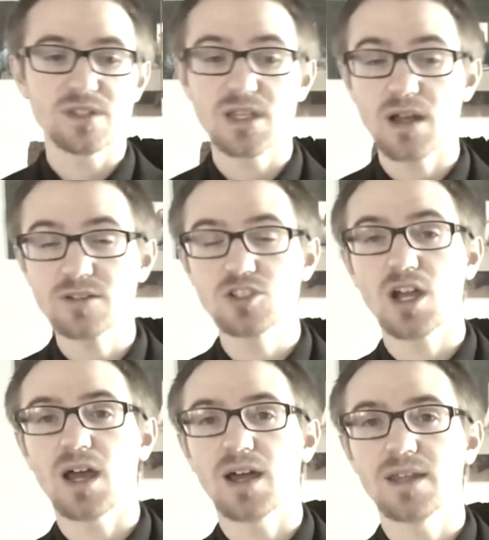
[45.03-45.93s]
the young
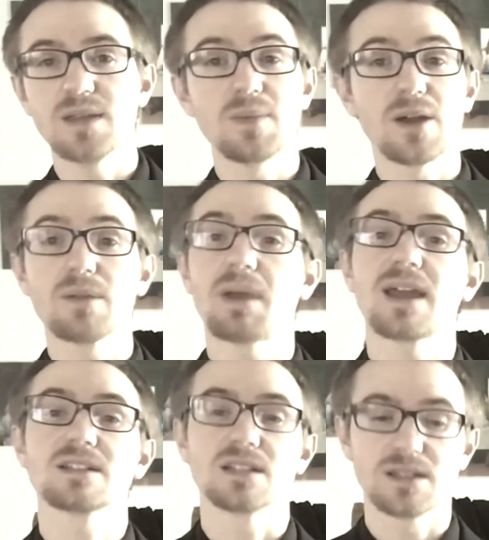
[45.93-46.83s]
John and Mary
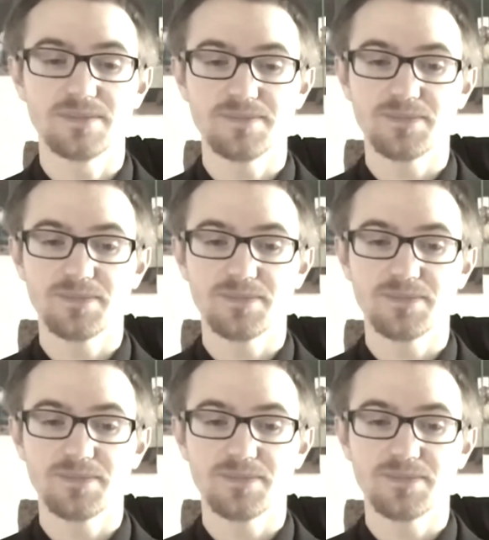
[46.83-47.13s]
Magdalene.